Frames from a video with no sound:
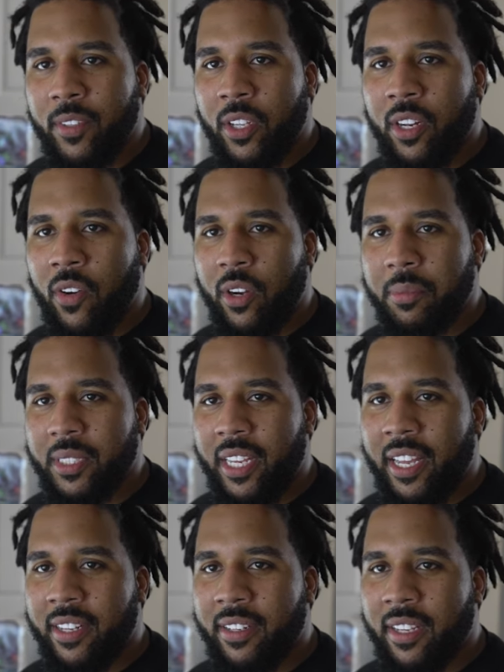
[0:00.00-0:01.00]
You know what I'm
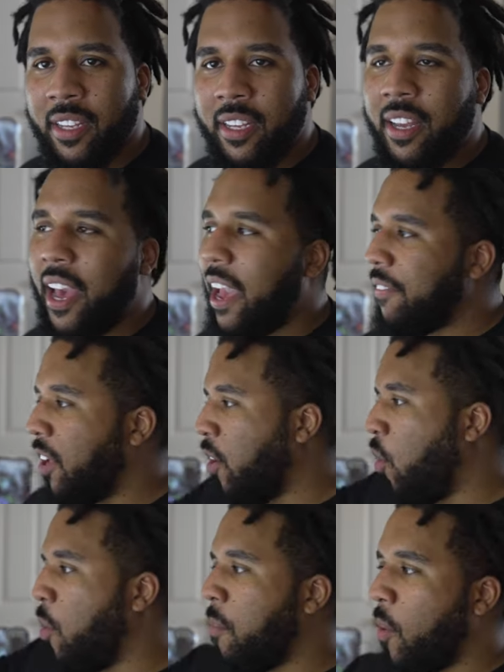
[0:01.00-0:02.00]
saying? Have their
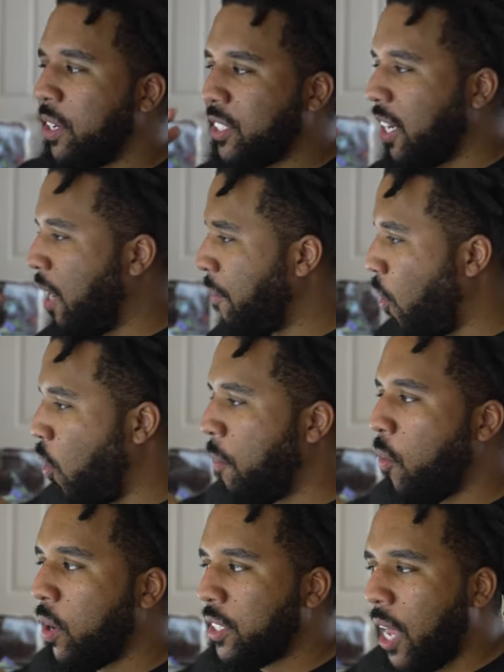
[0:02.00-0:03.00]
homeboys come,
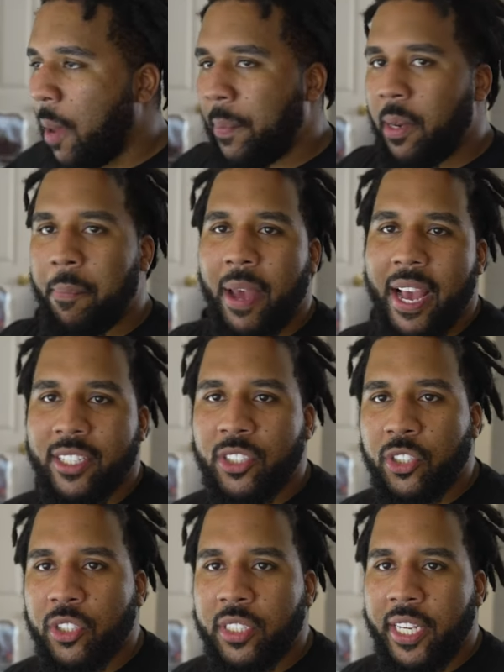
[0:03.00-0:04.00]
homeboys hop in the
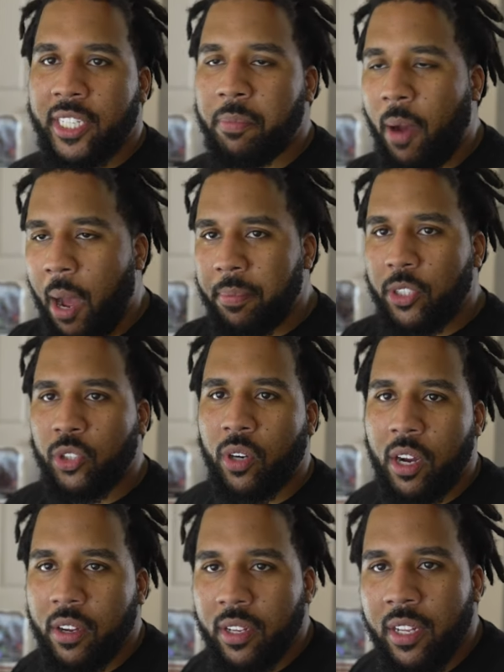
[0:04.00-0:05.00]
passenger seats, pop the
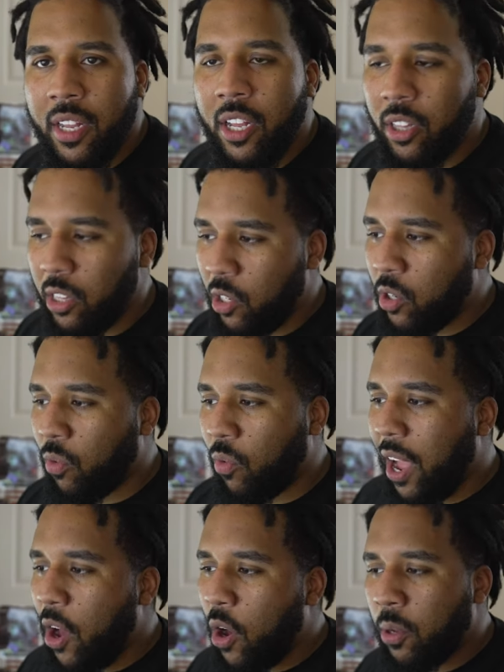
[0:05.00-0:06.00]
trunk, look
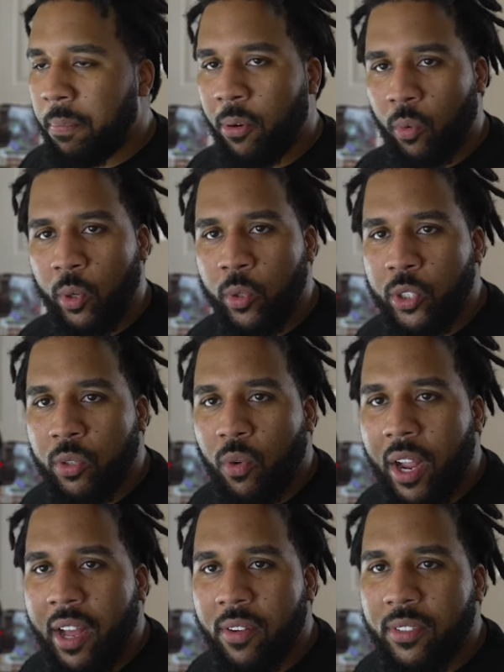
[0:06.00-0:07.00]
around, peruse
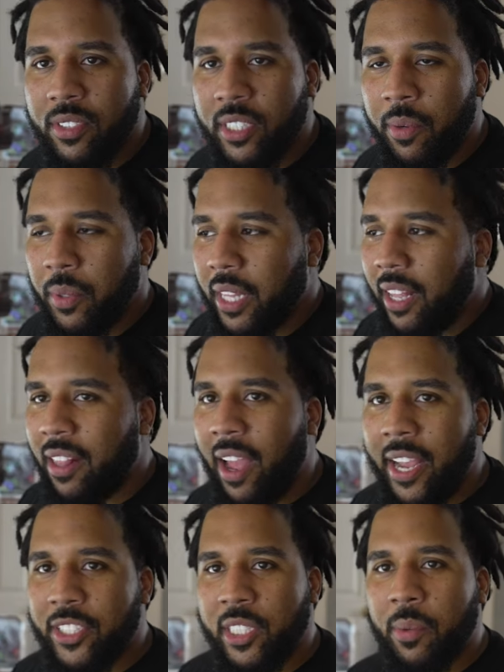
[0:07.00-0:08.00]
around, see what they
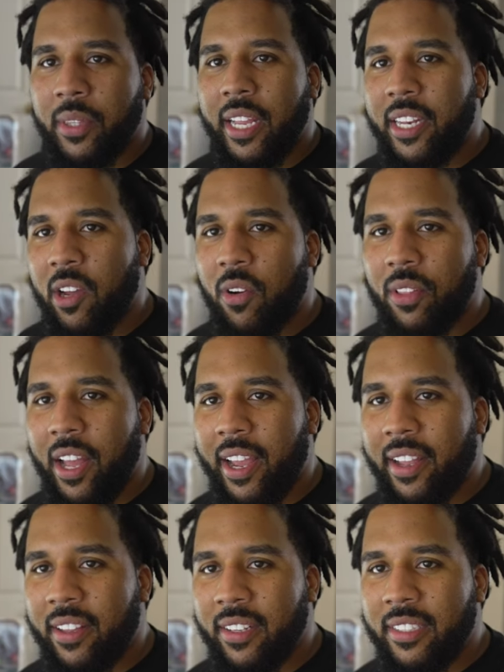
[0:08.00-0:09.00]
like, see what they don't
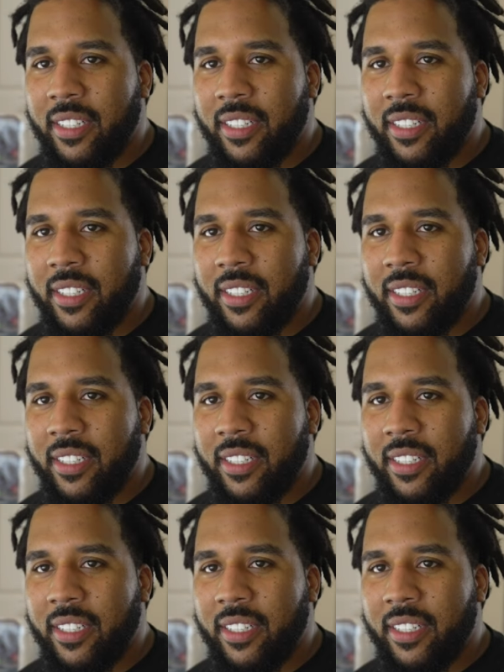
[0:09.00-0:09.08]
like.